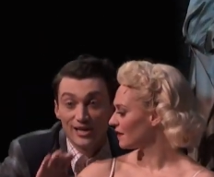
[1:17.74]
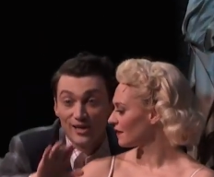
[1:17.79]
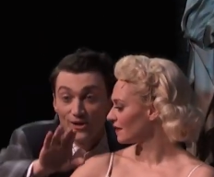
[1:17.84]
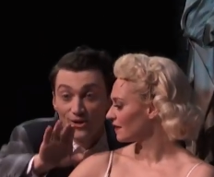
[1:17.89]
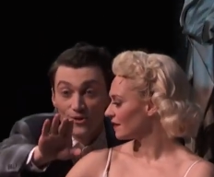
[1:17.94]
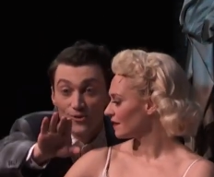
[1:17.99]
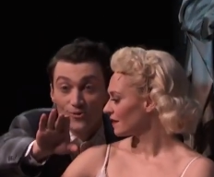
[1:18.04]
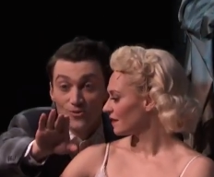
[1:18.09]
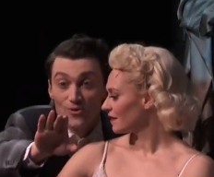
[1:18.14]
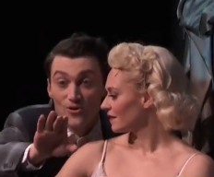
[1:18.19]
Speaker 1: a
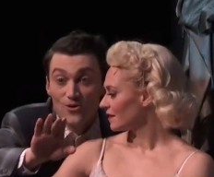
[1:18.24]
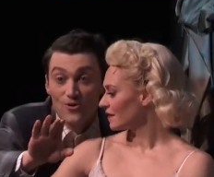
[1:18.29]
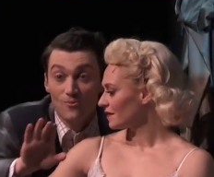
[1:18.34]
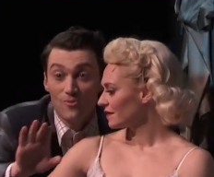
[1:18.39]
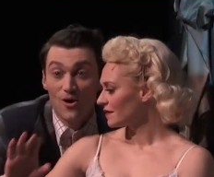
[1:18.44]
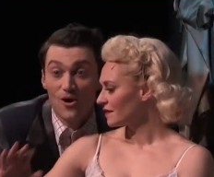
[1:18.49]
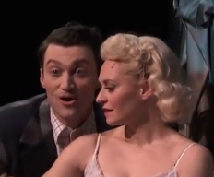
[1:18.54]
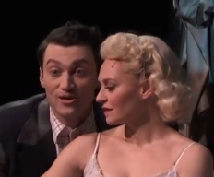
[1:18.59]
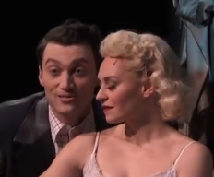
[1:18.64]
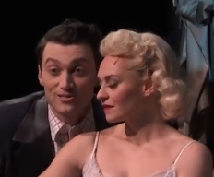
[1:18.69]
little
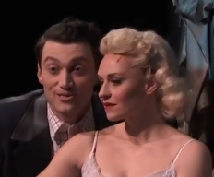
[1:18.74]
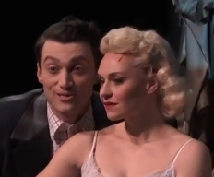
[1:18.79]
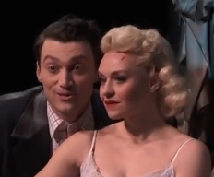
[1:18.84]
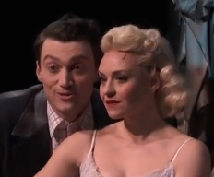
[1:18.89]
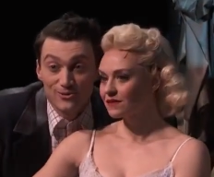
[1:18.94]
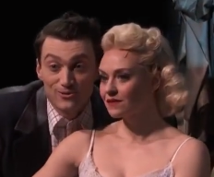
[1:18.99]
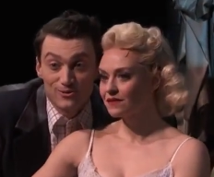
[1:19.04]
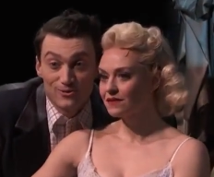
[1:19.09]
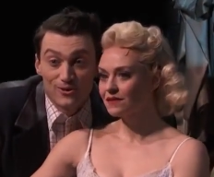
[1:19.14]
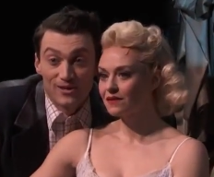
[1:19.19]
room or
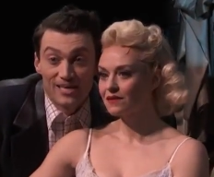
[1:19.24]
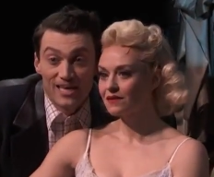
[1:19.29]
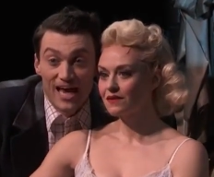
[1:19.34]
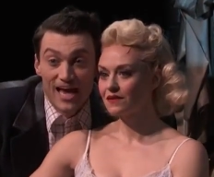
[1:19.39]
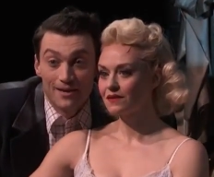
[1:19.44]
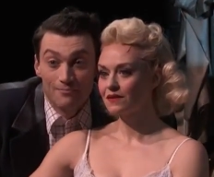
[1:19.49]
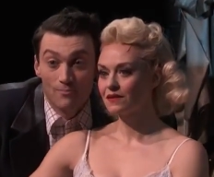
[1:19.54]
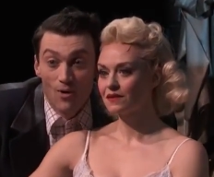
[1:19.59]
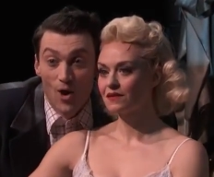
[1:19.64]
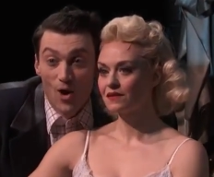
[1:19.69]
two
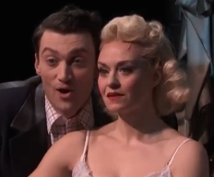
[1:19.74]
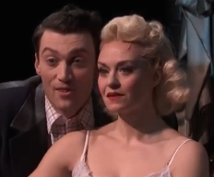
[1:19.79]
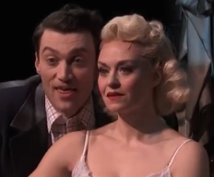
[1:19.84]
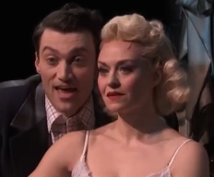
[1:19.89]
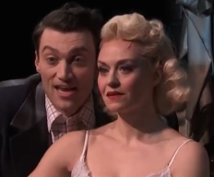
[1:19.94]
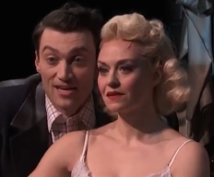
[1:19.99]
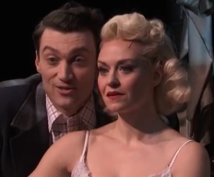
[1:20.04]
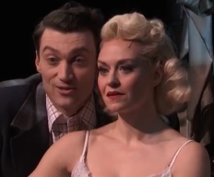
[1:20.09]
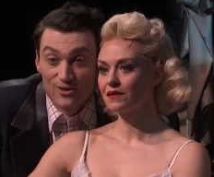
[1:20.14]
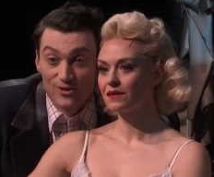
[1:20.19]
can more
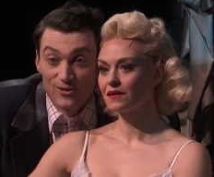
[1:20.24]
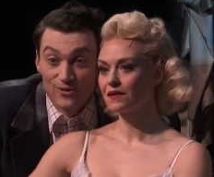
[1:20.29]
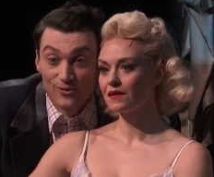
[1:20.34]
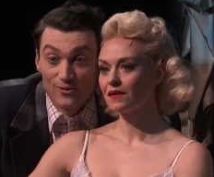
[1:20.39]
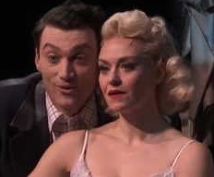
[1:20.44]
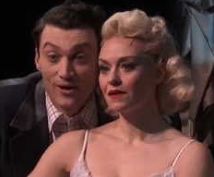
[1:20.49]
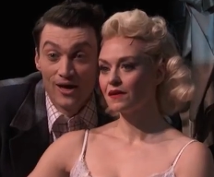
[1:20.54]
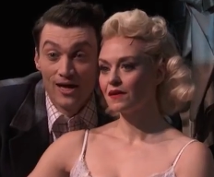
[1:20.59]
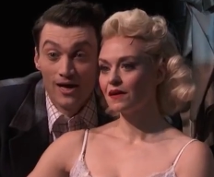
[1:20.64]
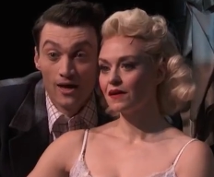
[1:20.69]
than
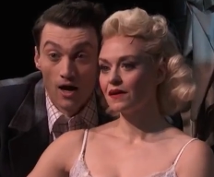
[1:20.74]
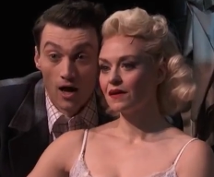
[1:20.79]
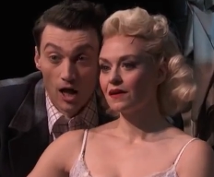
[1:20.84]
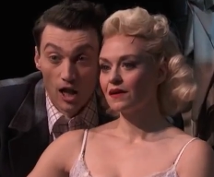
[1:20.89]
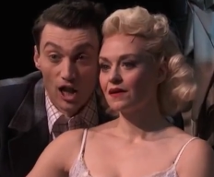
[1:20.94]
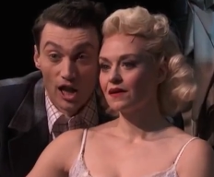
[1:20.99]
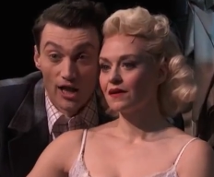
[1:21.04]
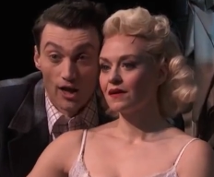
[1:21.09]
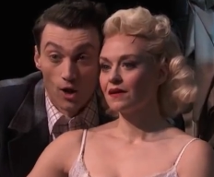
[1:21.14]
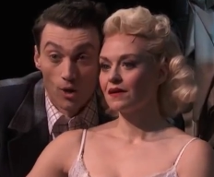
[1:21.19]
do
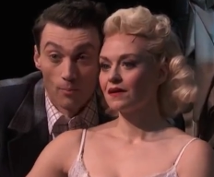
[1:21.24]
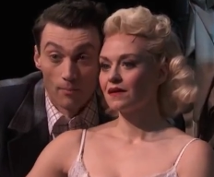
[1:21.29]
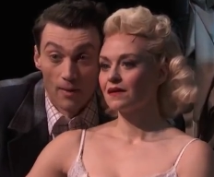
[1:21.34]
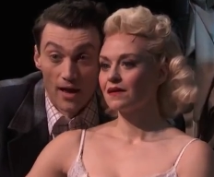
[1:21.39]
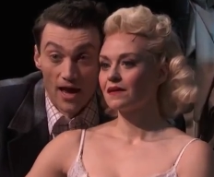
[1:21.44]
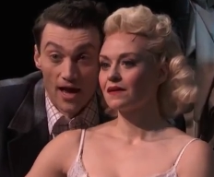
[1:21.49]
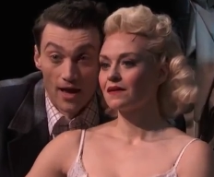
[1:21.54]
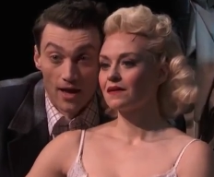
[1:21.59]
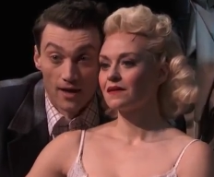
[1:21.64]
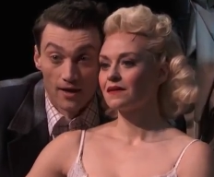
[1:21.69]
a little
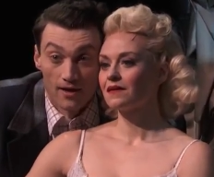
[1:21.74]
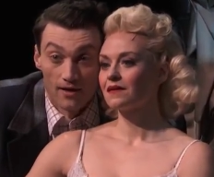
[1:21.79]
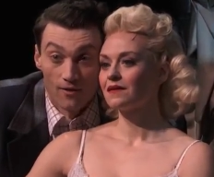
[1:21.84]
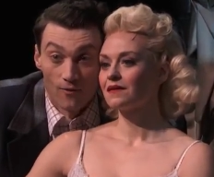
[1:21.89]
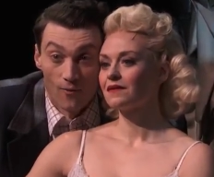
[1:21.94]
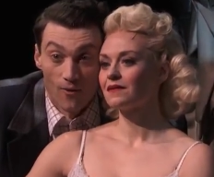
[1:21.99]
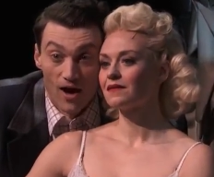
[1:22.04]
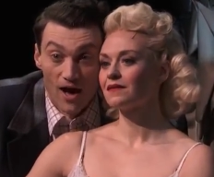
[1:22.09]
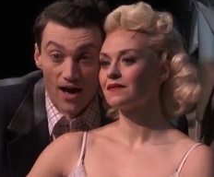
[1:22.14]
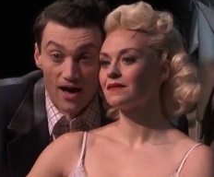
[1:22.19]
man
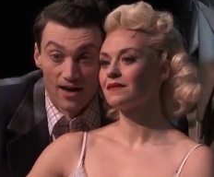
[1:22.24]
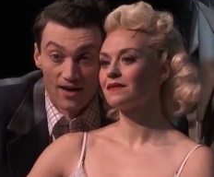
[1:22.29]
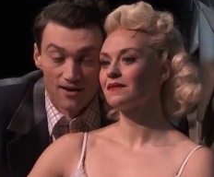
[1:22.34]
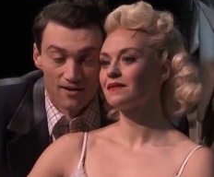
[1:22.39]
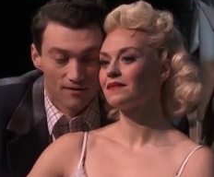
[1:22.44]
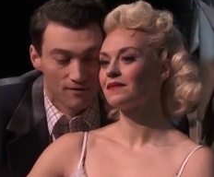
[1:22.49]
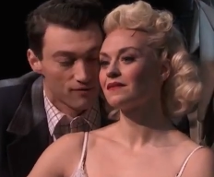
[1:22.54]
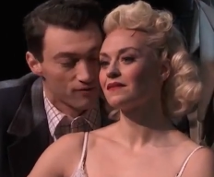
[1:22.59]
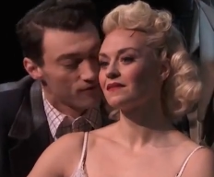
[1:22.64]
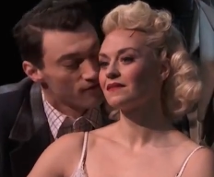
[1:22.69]
and
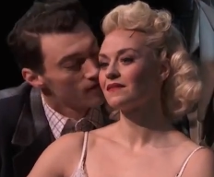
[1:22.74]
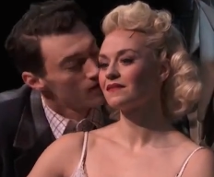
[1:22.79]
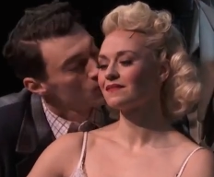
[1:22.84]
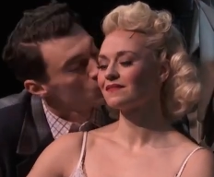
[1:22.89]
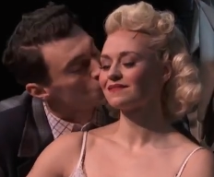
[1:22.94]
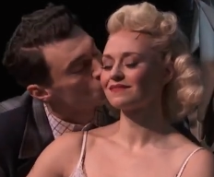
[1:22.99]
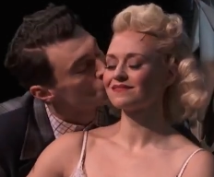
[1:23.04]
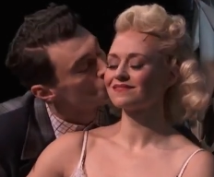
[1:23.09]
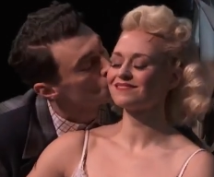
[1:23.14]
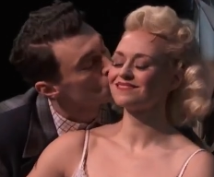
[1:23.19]

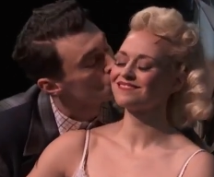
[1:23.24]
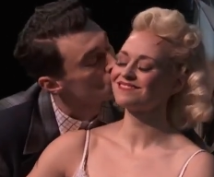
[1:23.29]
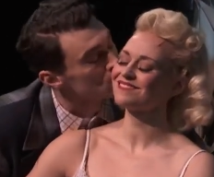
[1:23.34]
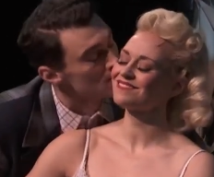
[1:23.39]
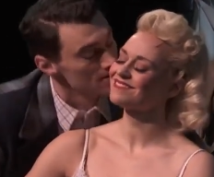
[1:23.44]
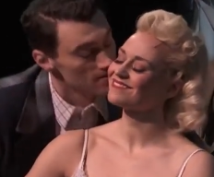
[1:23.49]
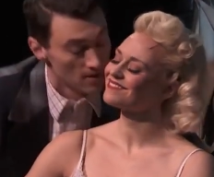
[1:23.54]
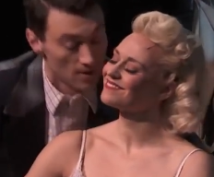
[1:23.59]
wife.